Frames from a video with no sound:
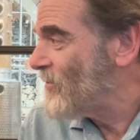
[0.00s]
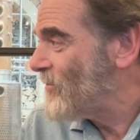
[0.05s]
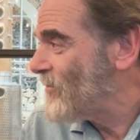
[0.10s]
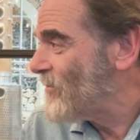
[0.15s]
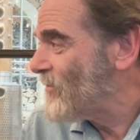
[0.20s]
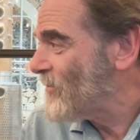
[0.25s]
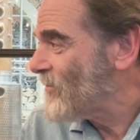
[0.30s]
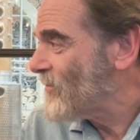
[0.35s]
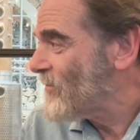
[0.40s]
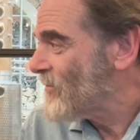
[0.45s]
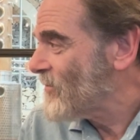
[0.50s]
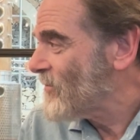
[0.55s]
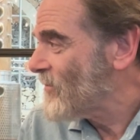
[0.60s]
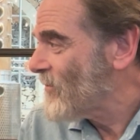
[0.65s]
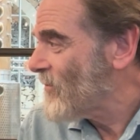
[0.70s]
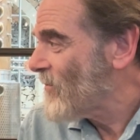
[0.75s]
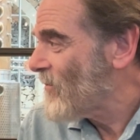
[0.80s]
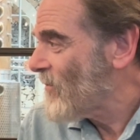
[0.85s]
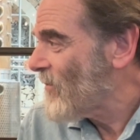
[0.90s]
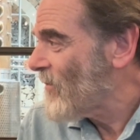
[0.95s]

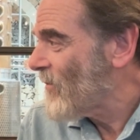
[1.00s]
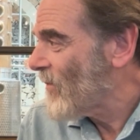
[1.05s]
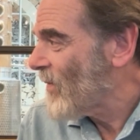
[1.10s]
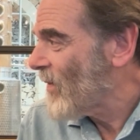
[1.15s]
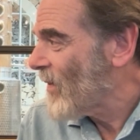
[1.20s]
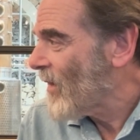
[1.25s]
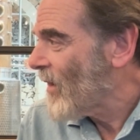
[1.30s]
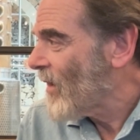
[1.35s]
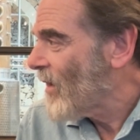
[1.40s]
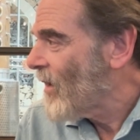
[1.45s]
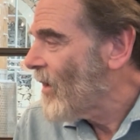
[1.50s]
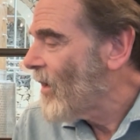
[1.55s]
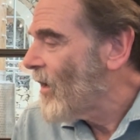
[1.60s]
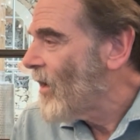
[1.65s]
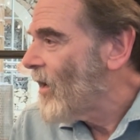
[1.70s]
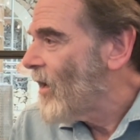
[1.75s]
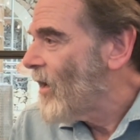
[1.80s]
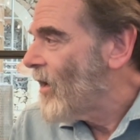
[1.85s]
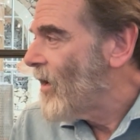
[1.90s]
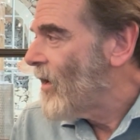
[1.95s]

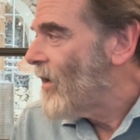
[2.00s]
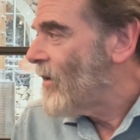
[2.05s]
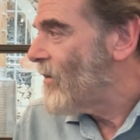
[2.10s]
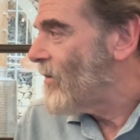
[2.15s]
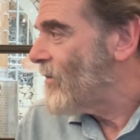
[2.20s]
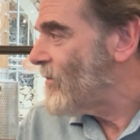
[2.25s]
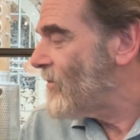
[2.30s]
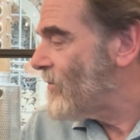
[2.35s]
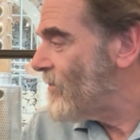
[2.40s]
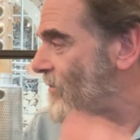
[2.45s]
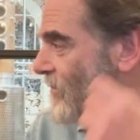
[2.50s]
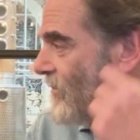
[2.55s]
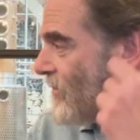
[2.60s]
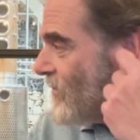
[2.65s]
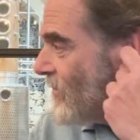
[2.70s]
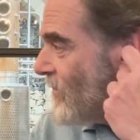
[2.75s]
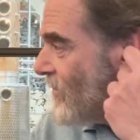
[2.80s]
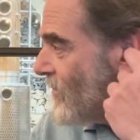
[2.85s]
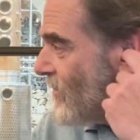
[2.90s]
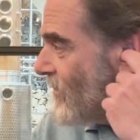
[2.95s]

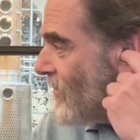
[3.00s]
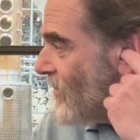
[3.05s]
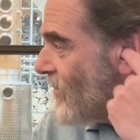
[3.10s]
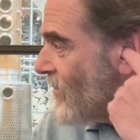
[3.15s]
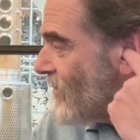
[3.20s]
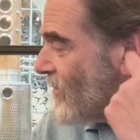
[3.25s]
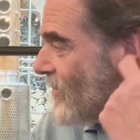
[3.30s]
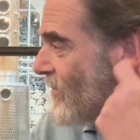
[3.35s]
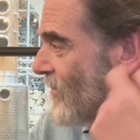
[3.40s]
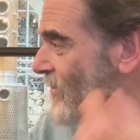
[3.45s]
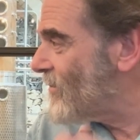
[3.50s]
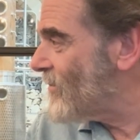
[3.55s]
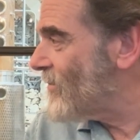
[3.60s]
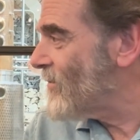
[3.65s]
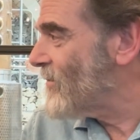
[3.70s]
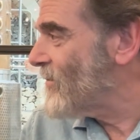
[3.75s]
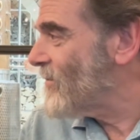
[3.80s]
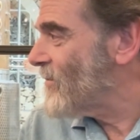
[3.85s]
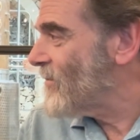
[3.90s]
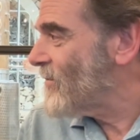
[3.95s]

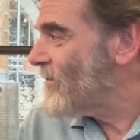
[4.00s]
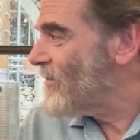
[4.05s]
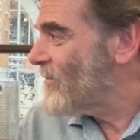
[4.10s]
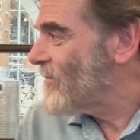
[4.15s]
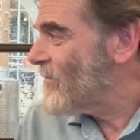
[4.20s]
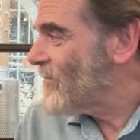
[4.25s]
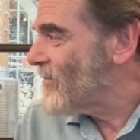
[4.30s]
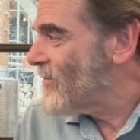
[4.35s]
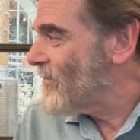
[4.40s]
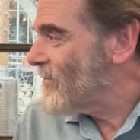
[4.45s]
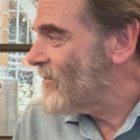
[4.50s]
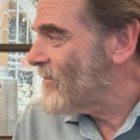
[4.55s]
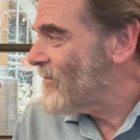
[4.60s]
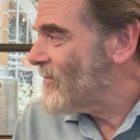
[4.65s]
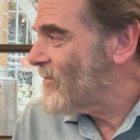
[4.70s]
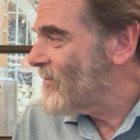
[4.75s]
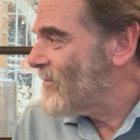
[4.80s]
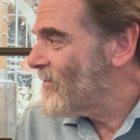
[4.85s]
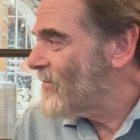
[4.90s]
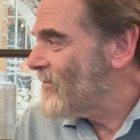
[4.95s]

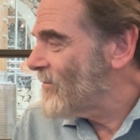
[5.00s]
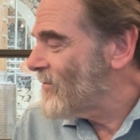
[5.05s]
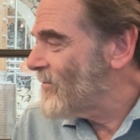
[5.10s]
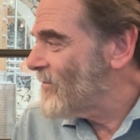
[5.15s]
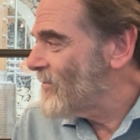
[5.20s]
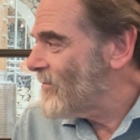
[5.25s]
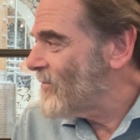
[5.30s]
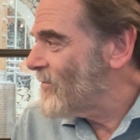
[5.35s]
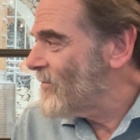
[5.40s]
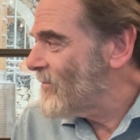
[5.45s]
The person shown says nothing.